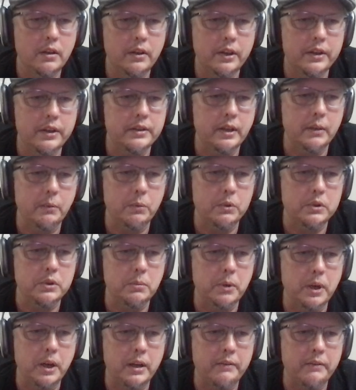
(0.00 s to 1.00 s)
He's like, would you
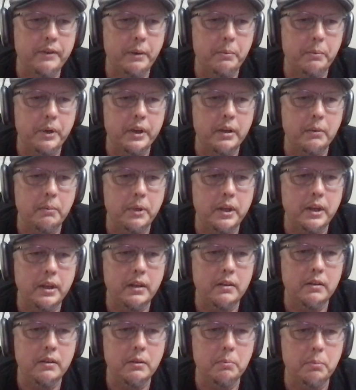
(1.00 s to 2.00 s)
mind if I bring him
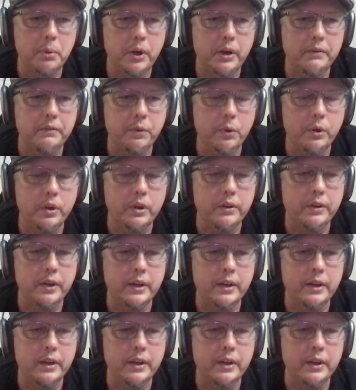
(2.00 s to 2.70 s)
in to pray for you?